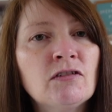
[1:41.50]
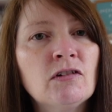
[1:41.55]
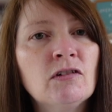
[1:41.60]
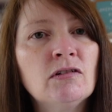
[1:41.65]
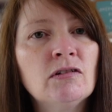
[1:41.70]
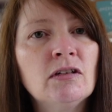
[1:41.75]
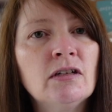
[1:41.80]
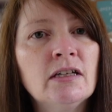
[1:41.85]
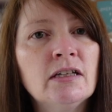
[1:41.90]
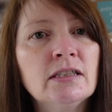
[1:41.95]

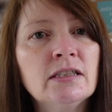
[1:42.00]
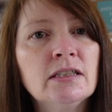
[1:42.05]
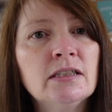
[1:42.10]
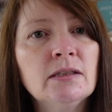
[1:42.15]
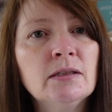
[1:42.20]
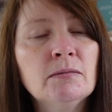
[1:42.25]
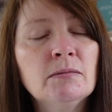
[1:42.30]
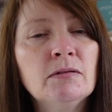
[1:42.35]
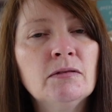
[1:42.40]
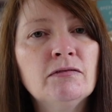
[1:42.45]
all,
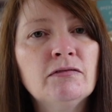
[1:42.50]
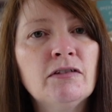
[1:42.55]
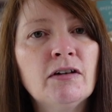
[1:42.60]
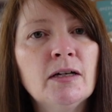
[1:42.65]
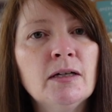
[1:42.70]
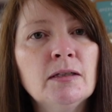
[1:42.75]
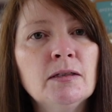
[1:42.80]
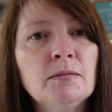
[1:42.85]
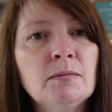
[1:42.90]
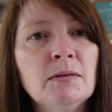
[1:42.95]
you will
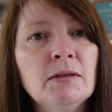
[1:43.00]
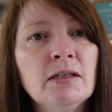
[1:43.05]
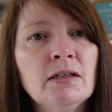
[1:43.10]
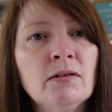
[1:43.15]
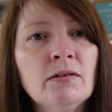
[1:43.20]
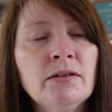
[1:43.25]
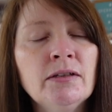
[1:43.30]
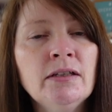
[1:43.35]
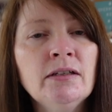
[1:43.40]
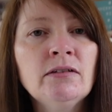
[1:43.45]
find me
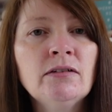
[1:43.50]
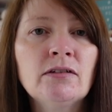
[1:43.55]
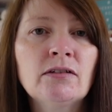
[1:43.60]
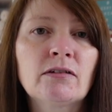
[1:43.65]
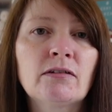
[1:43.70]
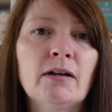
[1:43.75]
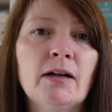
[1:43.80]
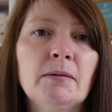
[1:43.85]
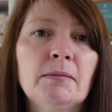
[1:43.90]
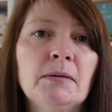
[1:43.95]
on
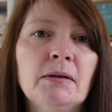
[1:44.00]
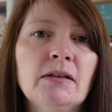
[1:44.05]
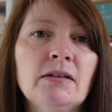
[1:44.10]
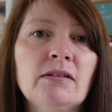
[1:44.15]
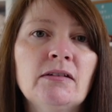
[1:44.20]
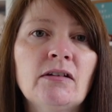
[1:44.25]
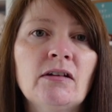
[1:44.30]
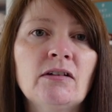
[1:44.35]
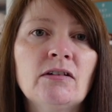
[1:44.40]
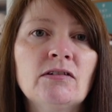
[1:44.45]
Instagram as
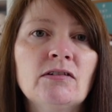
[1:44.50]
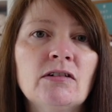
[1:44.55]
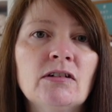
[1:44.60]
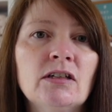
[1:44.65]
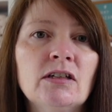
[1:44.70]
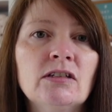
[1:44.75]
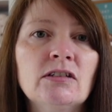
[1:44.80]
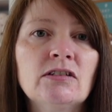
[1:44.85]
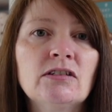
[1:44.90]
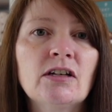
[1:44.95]

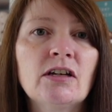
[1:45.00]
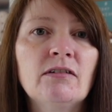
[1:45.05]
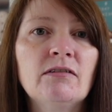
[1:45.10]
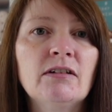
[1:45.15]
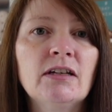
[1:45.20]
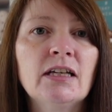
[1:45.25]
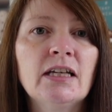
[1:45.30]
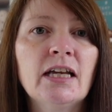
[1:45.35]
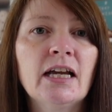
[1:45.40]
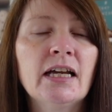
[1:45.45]
Sandra
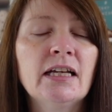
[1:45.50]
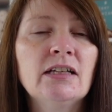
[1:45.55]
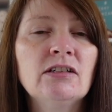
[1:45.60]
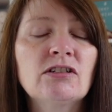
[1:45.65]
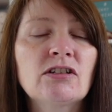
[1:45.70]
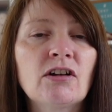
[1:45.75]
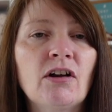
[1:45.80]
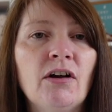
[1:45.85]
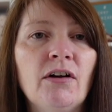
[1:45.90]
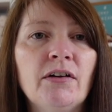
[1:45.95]
Cherry
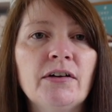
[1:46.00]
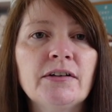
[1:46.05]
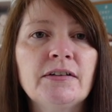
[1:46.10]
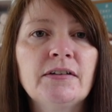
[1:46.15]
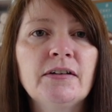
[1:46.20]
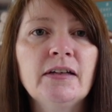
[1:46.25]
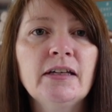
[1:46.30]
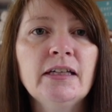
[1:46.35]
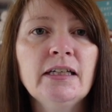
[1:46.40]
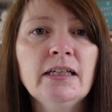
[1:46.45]

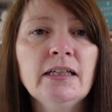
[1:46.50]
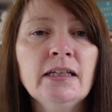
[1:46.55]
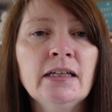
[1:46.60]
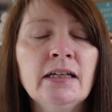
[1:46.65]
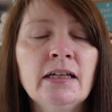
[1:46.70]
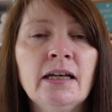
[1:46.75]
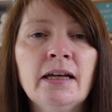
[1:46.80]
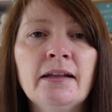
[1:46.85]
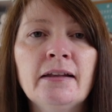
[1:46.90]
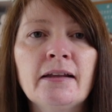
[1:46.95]
HRT.
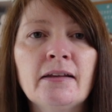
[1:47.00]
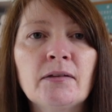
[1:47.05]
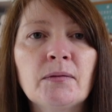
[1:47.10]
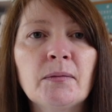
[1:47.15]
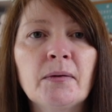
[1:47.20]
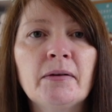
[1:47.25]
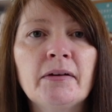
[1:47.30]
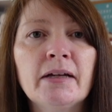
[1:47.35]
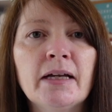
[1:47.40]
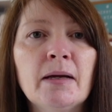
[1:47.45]
That's
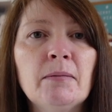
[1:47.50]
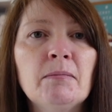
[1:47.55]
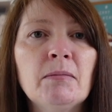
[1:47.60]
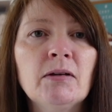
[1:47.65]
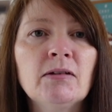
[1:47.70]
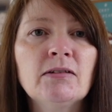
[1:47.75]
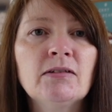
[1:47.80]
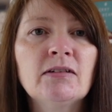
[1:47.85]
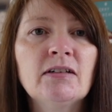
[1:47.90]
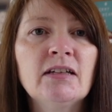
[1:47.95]
where I am
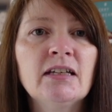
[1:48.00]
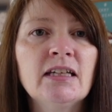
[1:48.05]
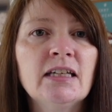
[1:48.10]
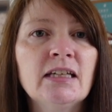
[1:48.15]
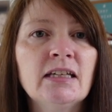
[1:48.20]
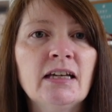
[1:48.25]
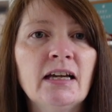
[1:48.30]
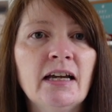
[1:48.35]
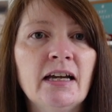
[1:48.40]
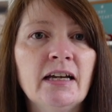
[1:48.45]

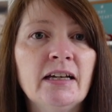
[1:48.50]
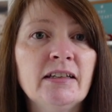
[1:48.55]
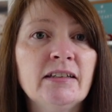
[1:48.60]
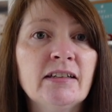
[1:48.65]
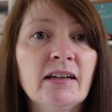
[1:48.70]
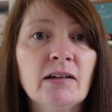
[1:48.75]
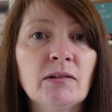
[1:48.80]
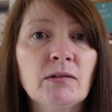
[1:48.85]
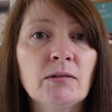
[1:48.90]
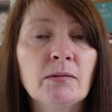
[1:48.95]
mostly,
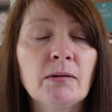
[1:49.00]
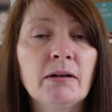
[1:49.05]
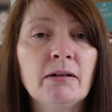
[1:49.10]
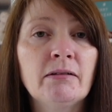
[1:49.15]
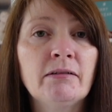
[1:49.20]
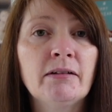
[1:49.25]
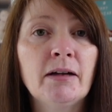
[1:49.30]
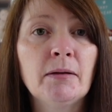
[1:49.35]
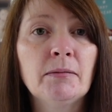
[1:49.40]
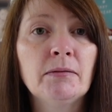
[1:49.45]
and
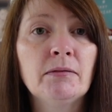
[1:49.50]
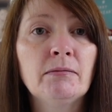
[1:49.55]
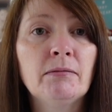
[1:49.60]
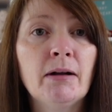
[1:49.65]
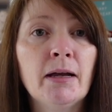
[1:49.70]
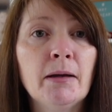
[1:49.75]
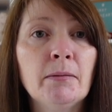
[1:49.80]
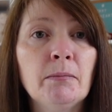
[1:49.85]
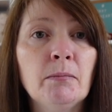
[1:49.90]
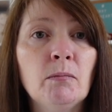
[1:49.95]
elsewhere around the
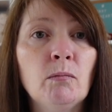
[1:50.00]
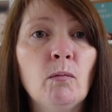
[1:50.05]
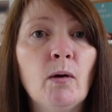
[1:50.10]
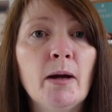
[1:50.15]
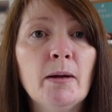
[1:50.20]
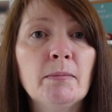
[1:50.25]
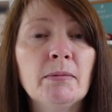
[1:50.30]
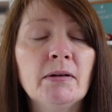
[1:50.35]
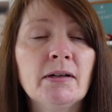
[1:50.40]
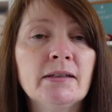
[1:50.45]
rare
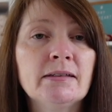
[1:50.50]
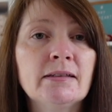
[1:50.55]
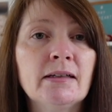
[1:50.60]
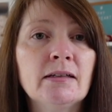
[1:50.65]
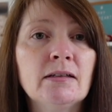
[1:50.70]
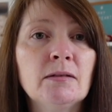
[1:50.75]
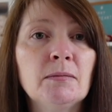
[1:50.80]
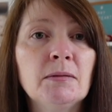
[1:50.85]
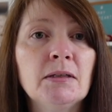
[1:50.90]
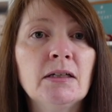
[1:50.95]
web I
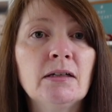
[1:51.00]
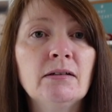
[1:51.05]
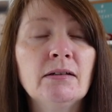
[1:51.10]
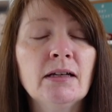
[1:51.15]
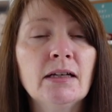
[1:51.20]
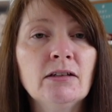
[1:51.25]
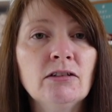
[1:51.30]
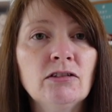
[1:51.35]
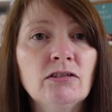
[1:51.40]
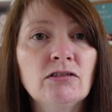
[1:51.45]
tend to be known
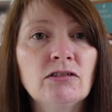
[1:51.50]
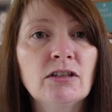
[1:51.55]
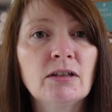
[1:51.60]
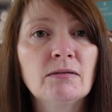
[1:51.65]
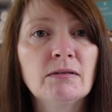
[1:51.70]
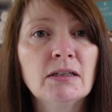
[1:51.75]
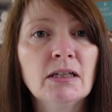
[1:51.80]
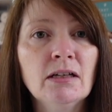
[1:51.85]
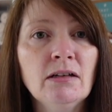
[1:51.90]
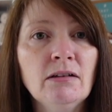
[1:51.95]
as
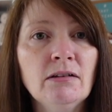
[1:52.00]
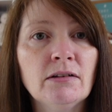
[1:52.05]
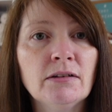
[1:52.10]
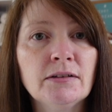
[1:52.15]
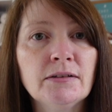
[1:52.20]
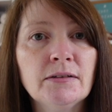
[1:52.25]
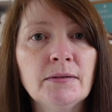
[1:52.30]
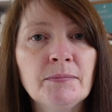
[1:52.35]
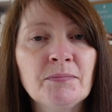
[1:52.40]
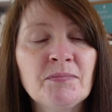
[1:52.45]
Cherry
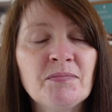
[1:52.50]
Heart.